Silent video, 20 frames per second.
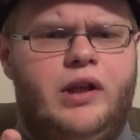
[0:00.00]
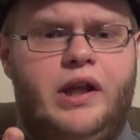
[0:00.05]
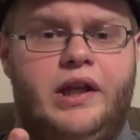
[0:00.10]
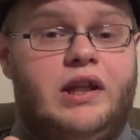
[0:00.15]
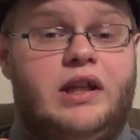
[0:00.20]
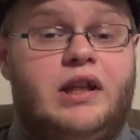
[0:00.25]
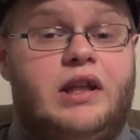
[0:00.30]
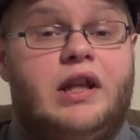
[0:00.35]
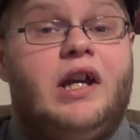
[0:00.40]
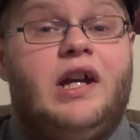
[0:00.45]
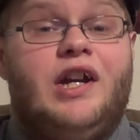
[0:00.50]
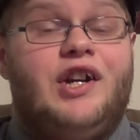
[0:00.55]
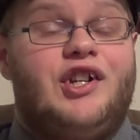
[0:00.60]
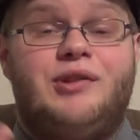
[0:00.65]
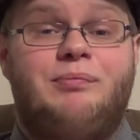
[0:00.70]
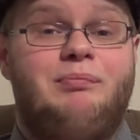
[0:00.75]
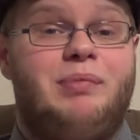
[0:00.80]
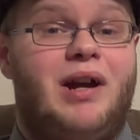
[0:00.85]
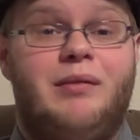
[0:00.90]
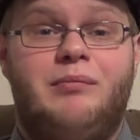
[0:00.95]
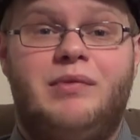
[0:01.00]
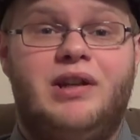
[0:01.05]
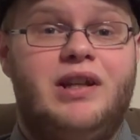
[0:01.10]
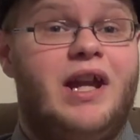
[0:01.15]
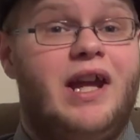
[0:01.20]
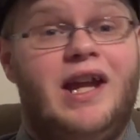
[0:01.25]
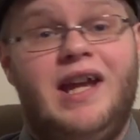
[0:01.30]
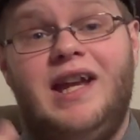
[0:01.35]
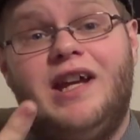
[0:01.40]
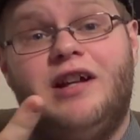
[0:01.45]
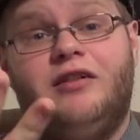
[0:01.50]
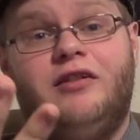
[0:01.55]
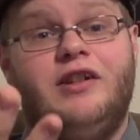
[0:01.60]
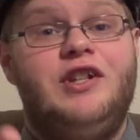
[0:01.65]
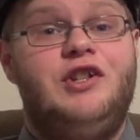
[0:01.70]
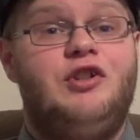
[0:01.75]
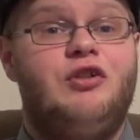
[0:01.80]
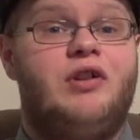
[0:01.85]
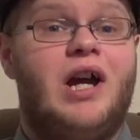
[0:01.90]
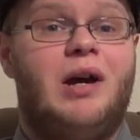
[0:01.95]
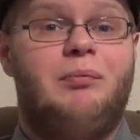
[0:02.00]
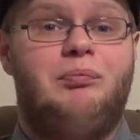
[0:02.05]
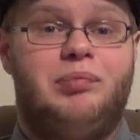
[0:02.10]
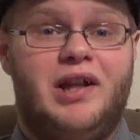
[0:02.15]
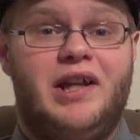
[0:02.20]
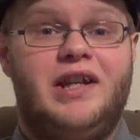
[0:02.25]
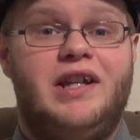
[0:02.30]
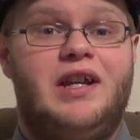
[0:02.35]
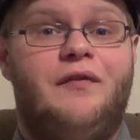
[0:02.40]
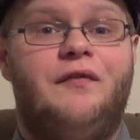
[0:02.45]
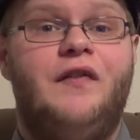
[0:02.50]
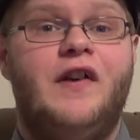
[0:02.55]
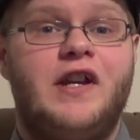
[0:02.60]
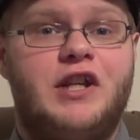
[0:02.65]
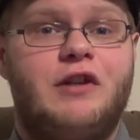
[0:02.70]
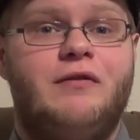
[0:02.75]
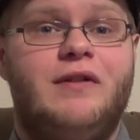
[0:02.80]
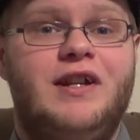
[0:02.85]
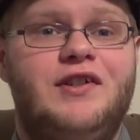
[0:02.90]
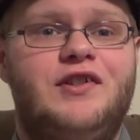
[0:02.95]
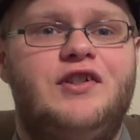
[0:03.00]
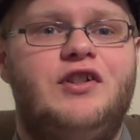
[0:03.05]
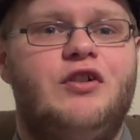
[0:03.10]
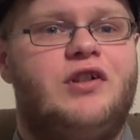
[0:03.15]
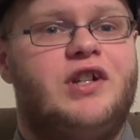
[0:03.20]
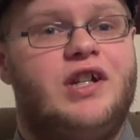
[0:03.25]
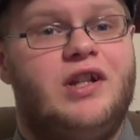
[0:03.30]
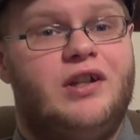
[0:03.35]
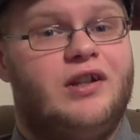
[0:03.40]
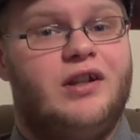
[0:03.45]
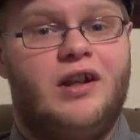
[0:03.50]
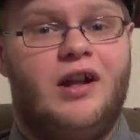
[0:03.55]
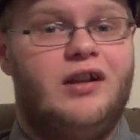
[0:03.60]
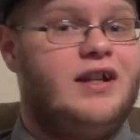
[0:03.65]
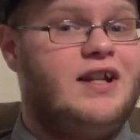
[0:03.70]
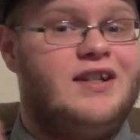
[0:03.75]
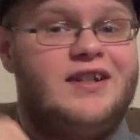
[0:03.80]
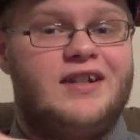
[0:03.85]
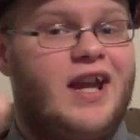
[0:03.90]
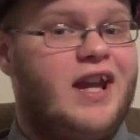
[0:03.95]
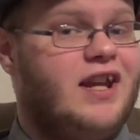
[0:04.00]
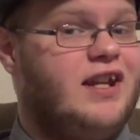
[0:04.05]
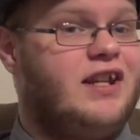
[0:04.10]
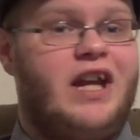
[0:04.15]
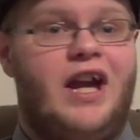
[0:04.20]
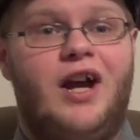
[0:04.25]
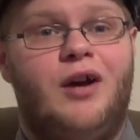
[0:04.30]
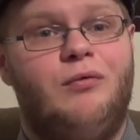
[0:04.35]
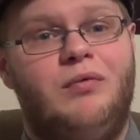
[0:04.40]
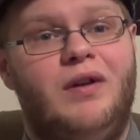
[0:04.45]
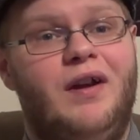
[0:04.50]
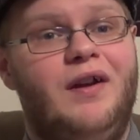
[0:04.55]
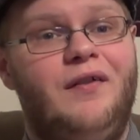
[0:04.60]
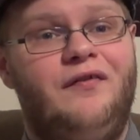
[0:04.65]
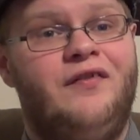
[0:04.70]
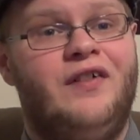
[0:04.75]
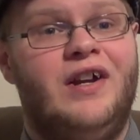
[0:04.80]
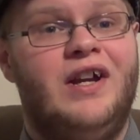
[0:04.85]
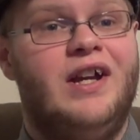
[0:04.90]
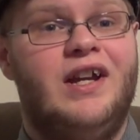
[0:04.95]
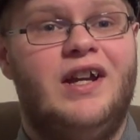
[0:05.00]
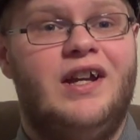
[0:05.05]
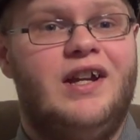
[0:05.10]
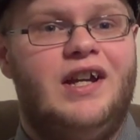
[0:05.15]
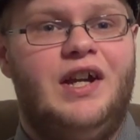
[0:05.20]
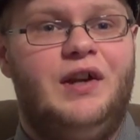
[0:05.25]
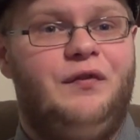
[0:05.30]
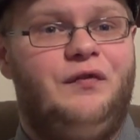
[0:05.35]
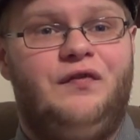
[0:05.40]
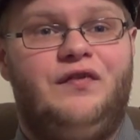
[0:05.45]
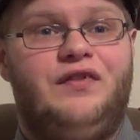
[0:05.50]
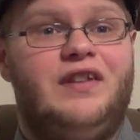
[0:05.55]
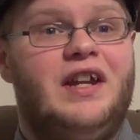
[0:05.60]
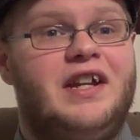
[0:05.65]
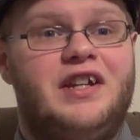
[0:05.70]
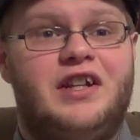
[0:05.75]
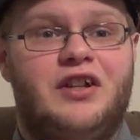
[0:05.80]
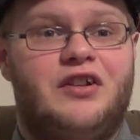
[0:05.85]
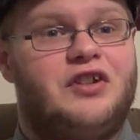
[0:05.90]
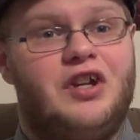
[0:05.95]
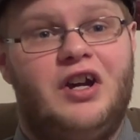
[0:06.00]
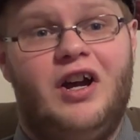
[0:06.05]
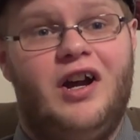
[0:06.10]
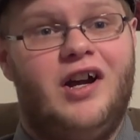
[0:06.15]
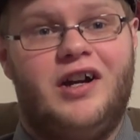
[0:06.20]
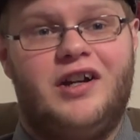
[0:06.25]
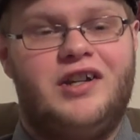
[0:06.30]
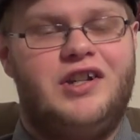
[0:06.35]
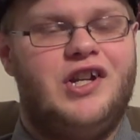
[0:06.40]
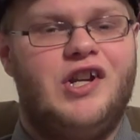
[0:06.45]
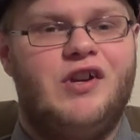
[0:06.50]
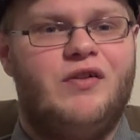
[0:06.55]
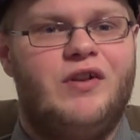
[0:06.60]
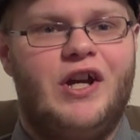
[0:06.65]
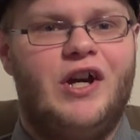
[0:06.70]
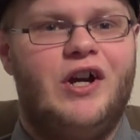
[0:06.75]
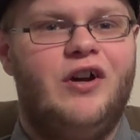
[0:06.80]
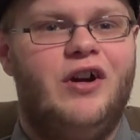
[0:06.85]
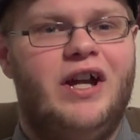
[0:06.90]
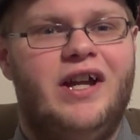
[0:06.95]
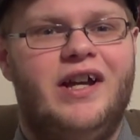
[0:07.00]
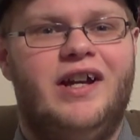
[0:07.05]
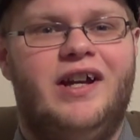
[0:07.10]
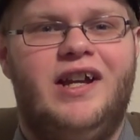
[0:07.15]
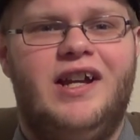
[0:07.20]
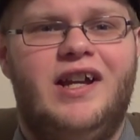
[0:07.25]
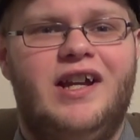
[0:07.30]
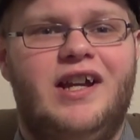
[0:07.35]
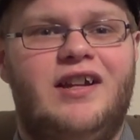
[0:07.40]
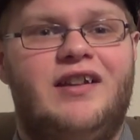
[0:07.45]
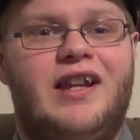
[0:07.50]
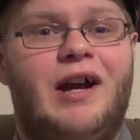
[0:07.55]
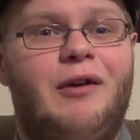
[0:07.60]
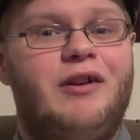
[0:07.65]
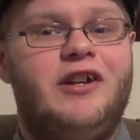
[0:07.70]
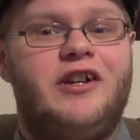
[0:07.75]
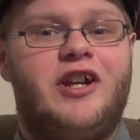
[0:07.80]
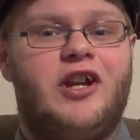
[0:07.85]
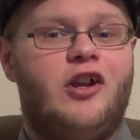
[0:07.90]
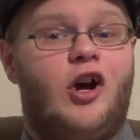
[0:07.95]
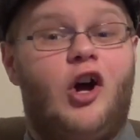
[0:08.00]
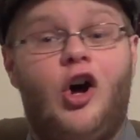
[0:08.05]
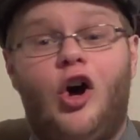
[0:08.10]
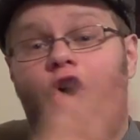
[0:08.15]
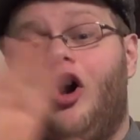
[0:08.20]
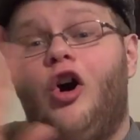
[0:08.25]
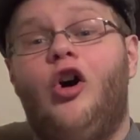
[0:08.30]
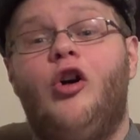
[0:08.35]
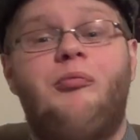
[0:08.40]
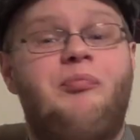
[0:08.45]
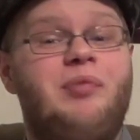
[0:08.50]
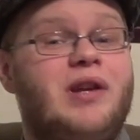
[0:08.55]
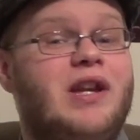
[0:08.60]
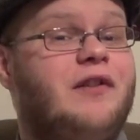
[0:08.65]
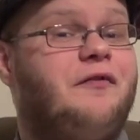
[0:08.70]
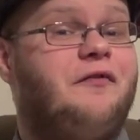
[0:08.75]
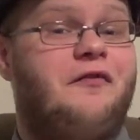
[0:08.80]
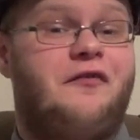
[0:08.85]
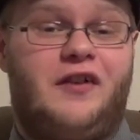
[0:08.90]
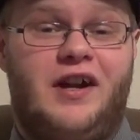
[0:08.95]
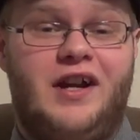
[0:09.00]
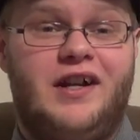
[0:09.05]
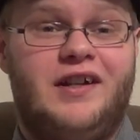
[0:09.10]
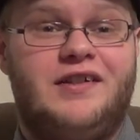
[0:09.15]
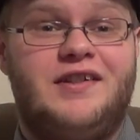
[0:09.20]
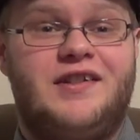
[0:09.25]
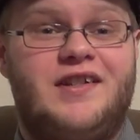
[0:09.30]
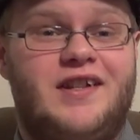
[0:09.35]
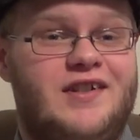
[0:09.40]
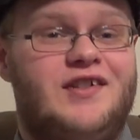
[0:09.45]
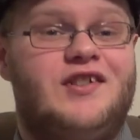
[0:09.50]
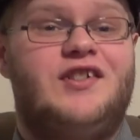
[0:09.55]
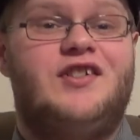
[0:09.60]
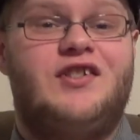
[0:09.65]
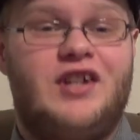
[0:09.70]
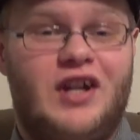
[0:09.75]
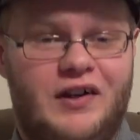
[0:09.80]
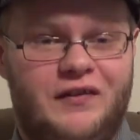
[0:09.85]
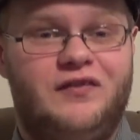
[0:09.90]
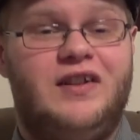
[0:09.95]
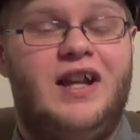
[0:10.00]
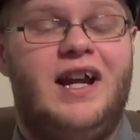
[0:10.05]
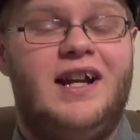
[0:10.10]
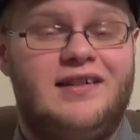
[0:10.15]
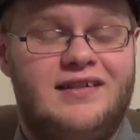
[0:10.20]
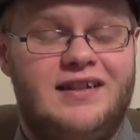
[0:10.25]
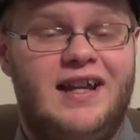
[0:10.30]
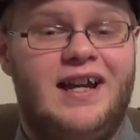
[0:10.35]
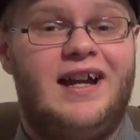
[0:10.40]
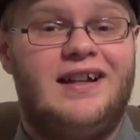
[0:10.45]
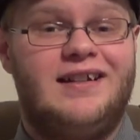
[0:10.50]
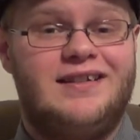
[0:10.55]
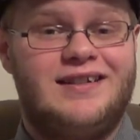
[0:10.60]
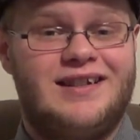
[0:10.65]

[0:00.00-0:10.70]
I guess, but I mean, hey, at least you got plenty of figurines you can at least hang out with. If they could talk, you know. That way you can all be friends and stuff like that.